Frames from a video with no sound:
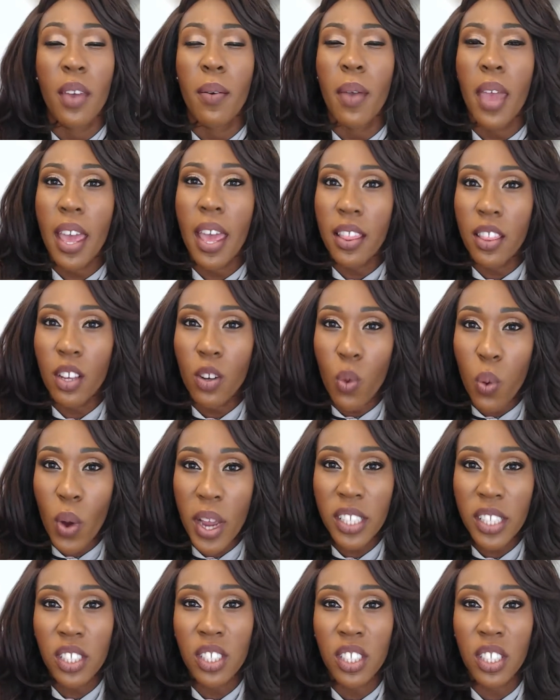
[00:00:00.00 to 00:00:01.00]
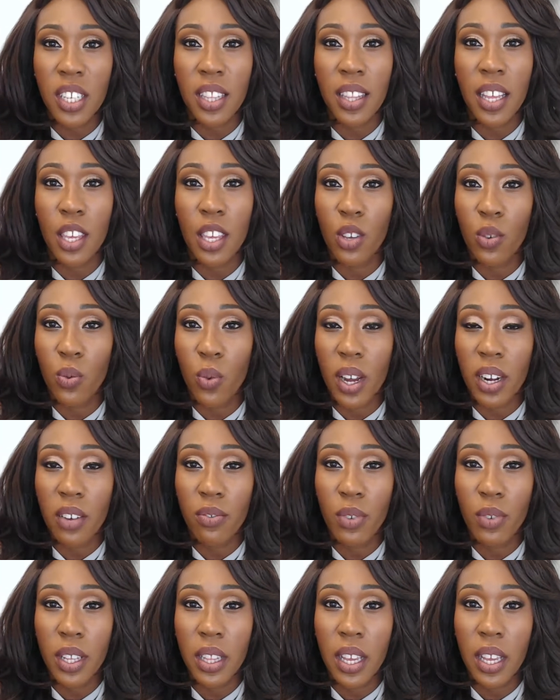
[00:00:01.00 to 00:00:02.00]
And the question that you want to
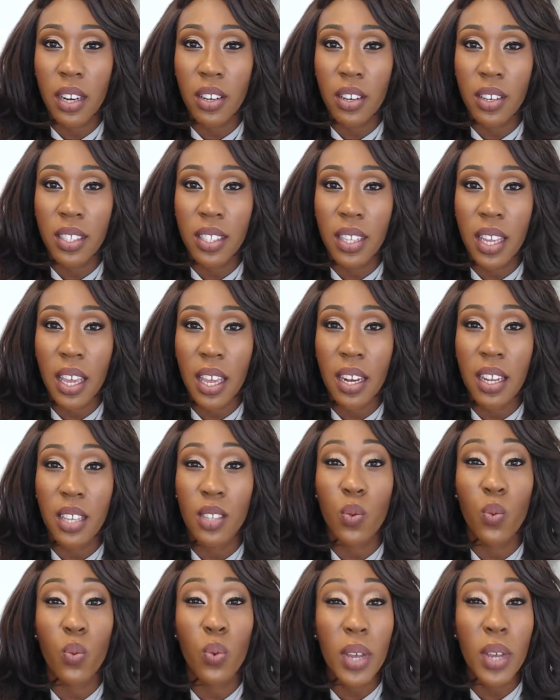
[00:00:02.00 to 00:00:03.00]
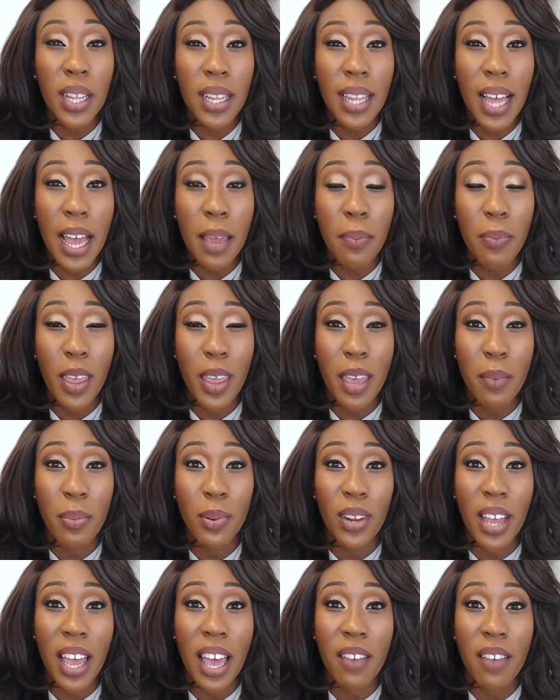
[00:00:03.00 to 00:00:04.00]
really understand is Will I be able
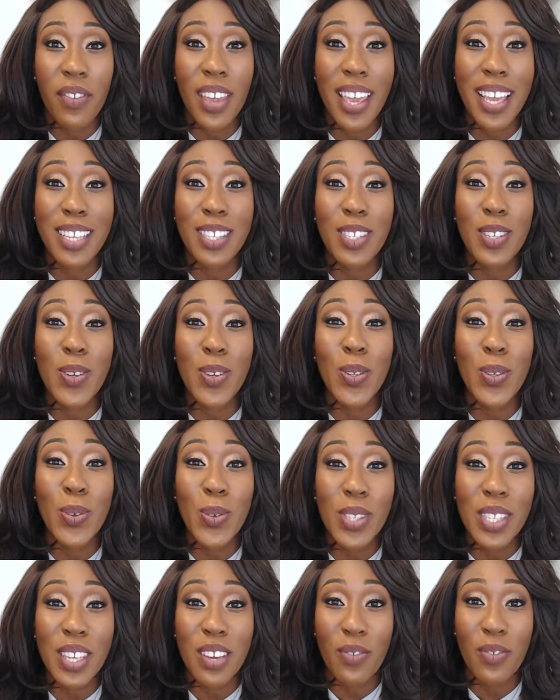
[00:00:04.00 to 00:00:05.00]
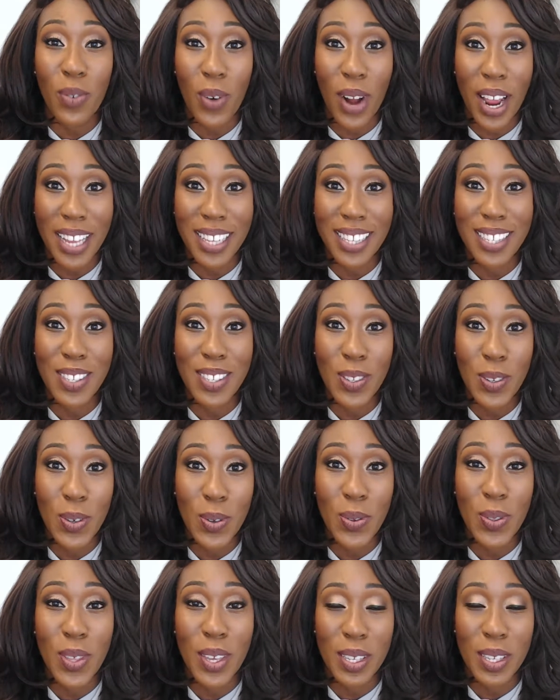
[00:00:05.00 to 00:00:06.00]
to have exclusive rights
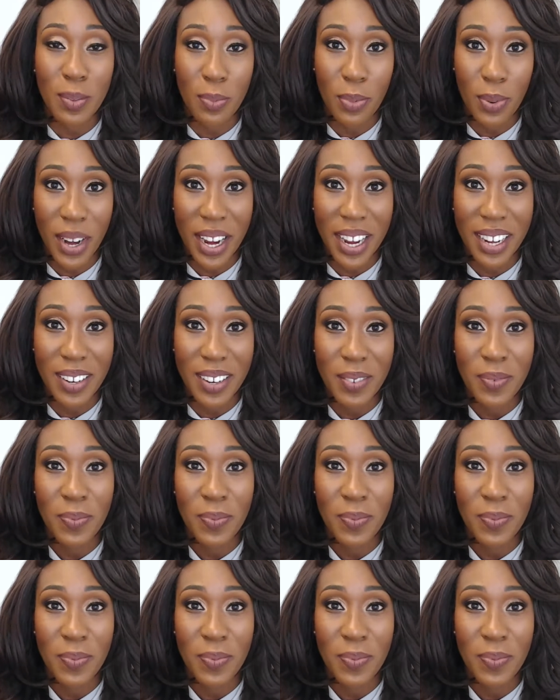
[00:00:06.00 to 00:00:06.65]
to this brand?